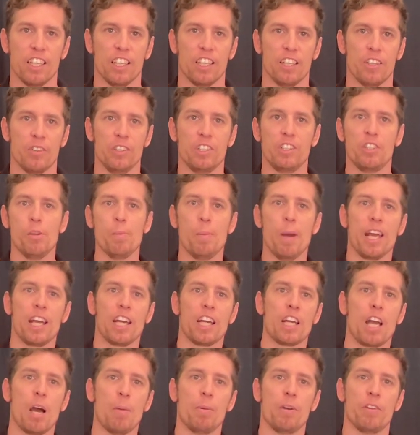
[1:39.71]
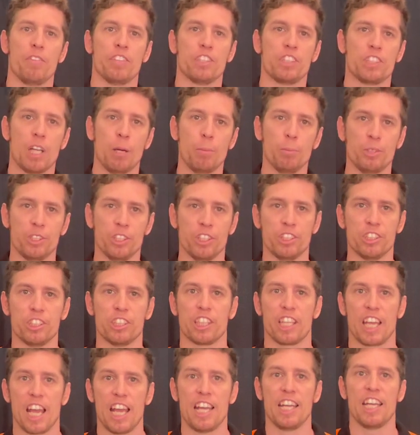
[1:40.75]
We do make a couple of assumptions.
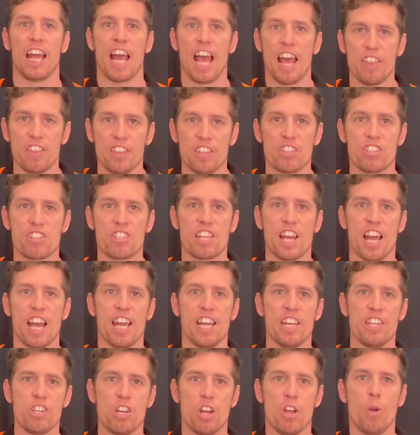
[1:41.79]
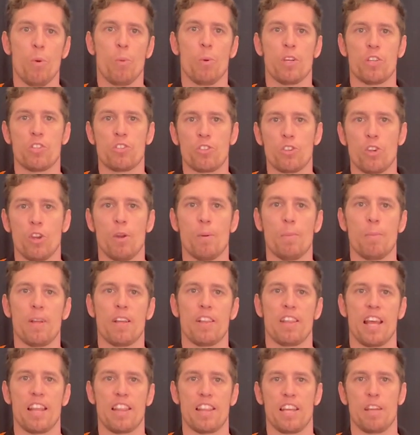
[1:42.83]
Again, at this stage, we assume
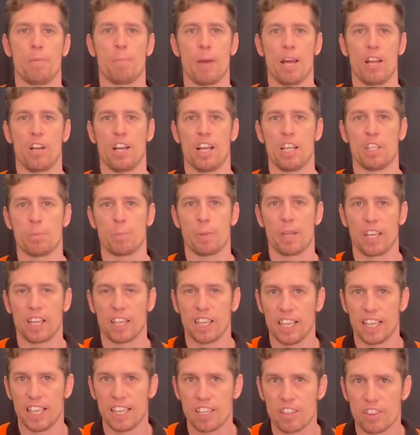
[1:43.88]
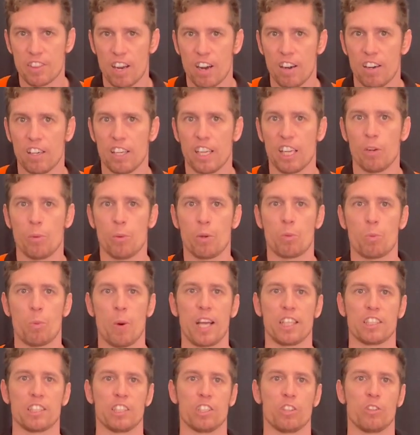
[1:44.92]
that the panel has been cleaned thoroughly with
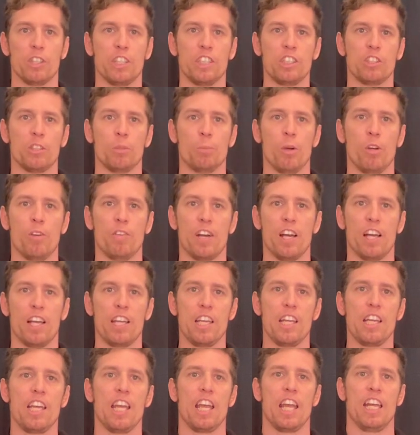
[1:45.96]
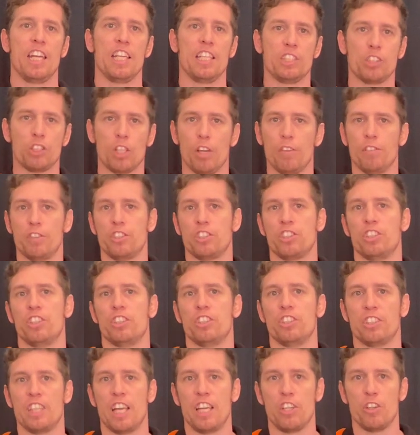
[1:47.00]
wax and grease remover. Any
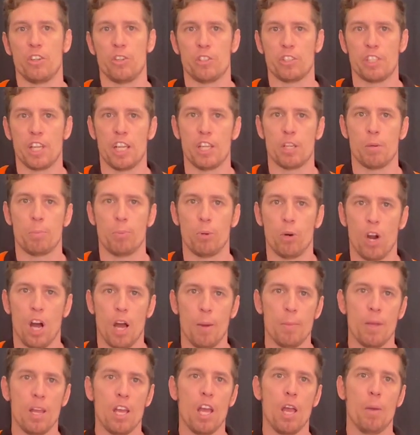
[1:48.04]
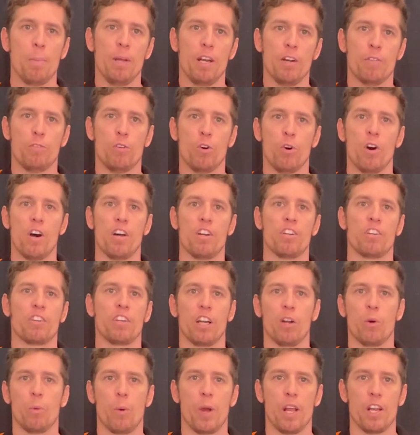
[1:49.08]
surfaces that you intend to prime, a bit of 400
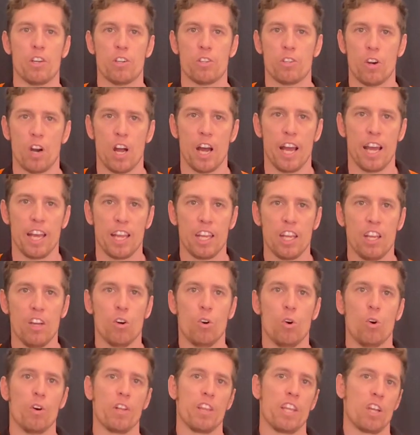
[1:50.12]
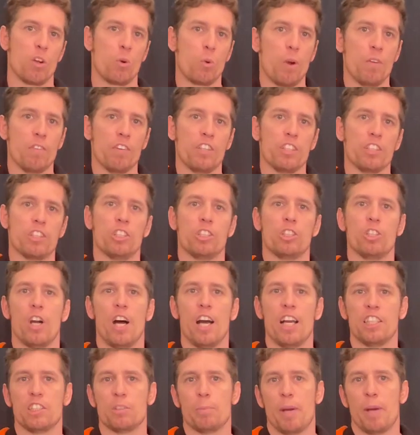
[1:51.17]
grit wet and dry, or the equivalent to
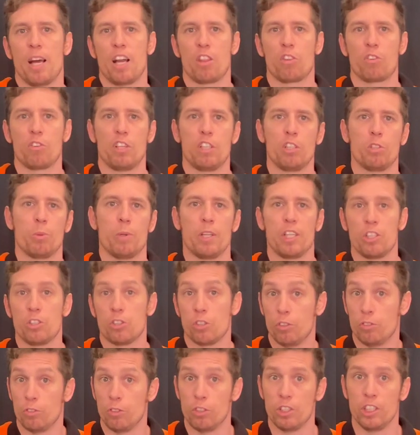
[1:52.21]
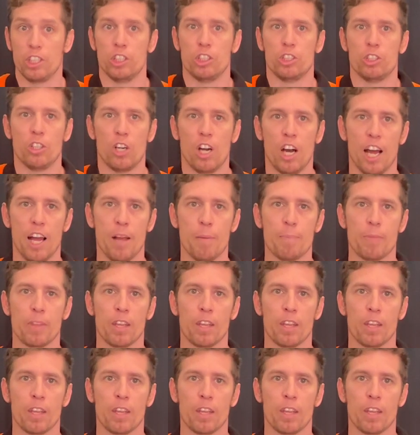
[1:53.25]
dry is about 320, 240 dry.